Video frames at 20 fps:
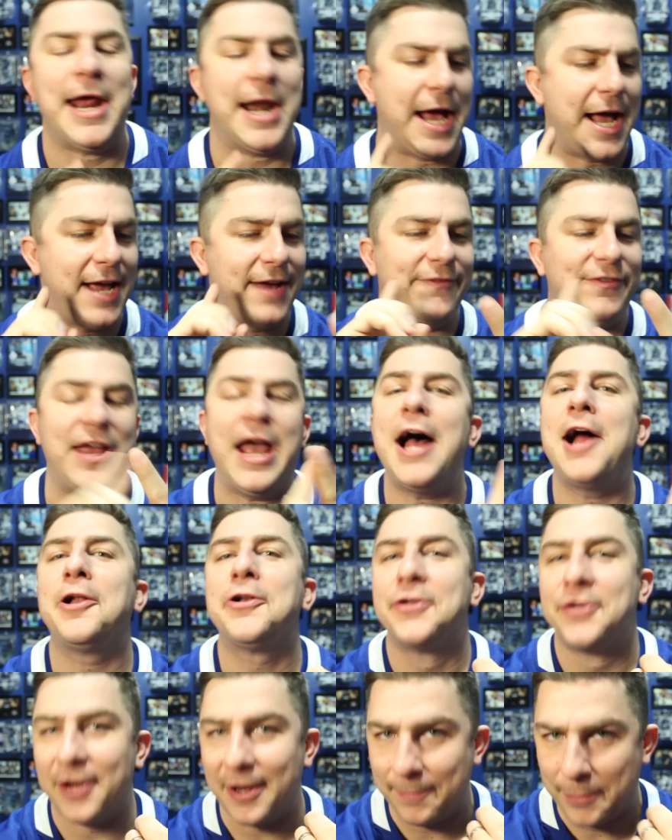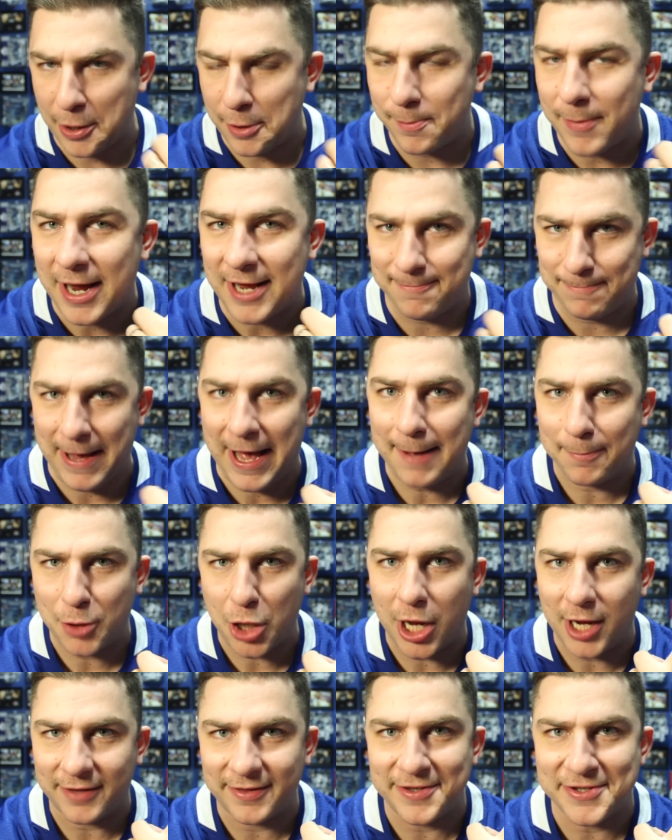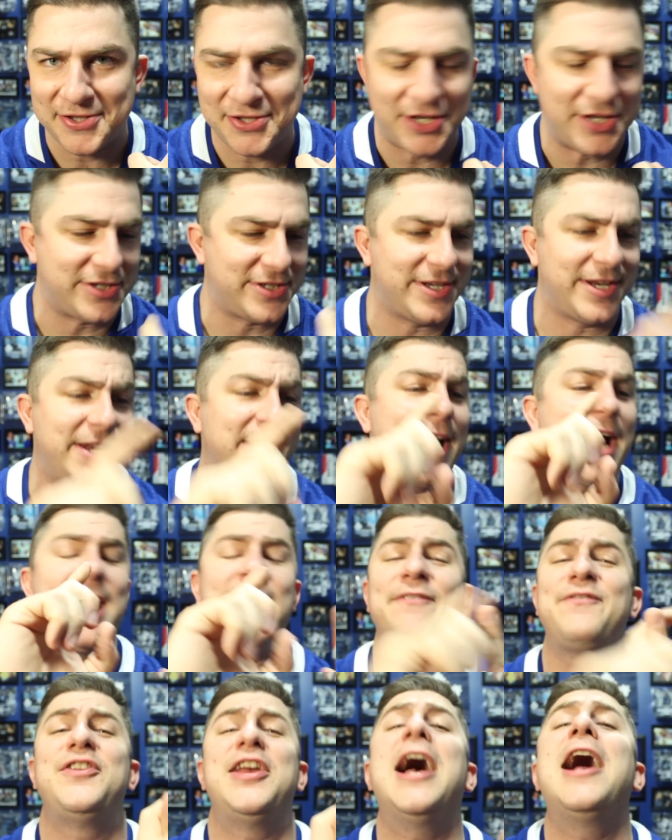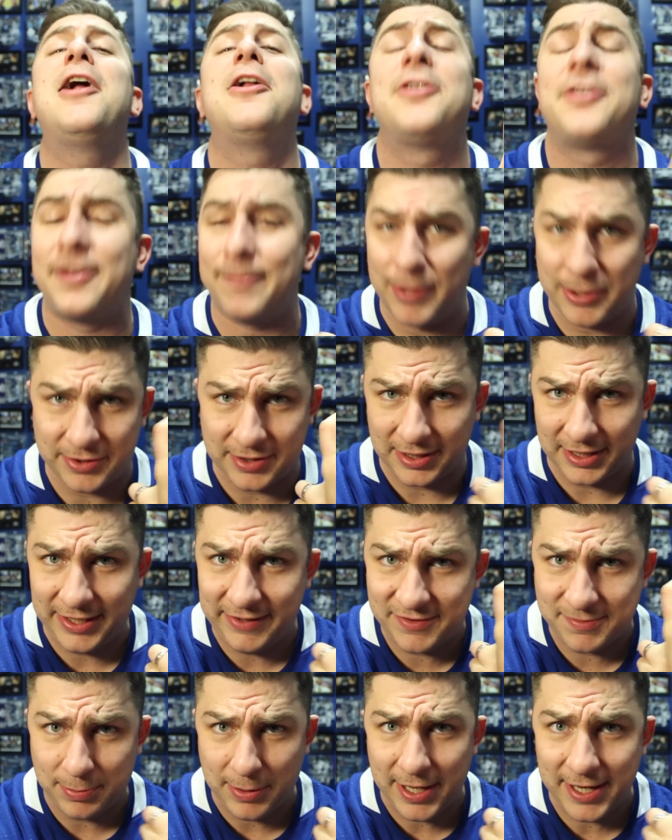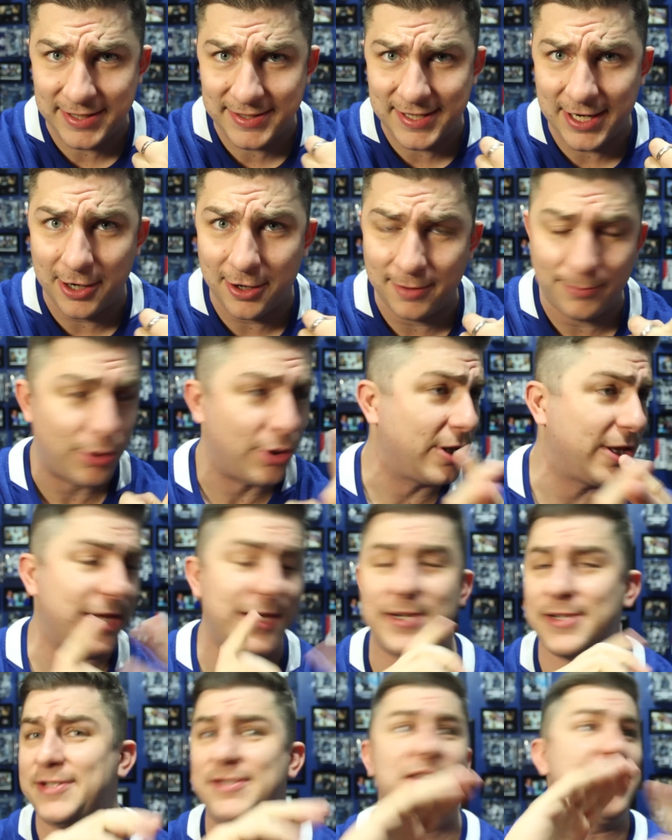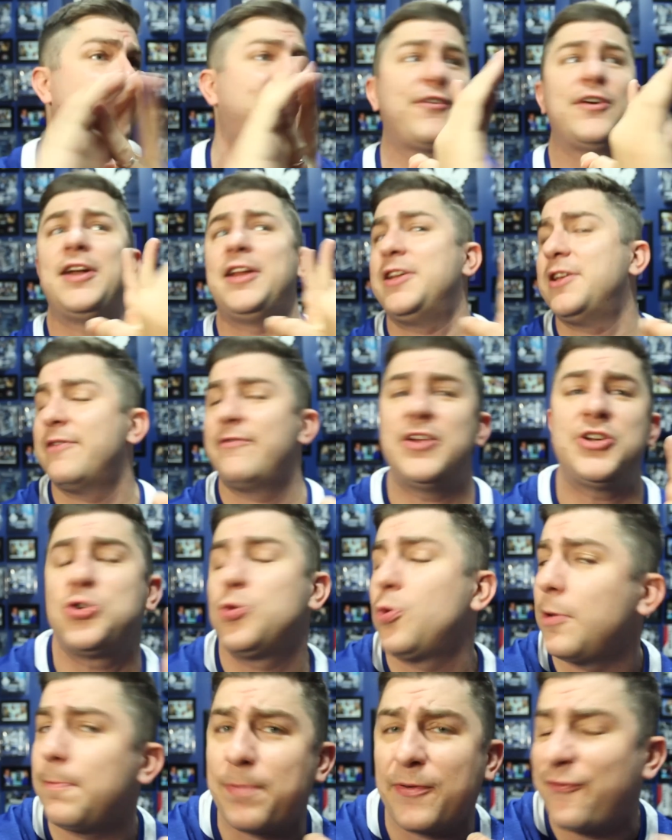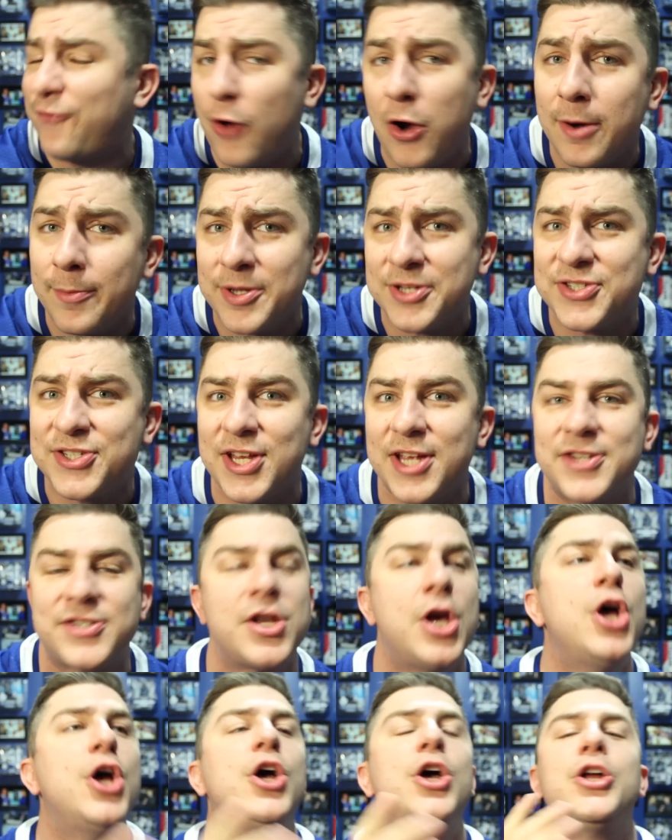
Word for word: And I have yelled about Mike Babcock this season and I have yelled about the Leafs playing terrible and different individual performances.